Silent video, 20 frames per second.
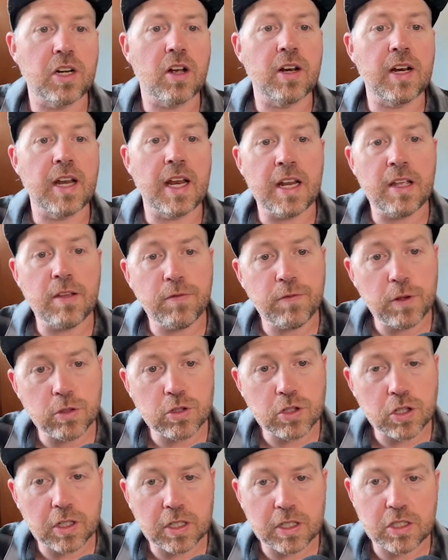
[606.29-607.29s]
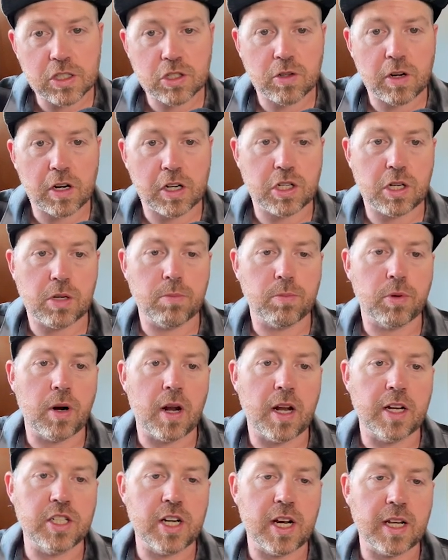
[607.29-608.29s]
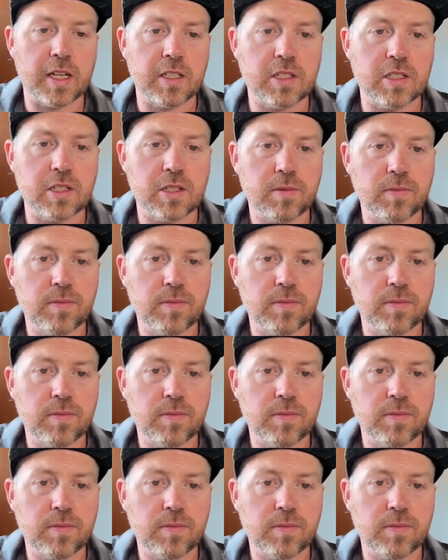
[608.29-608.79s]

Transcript: on any future construction projects.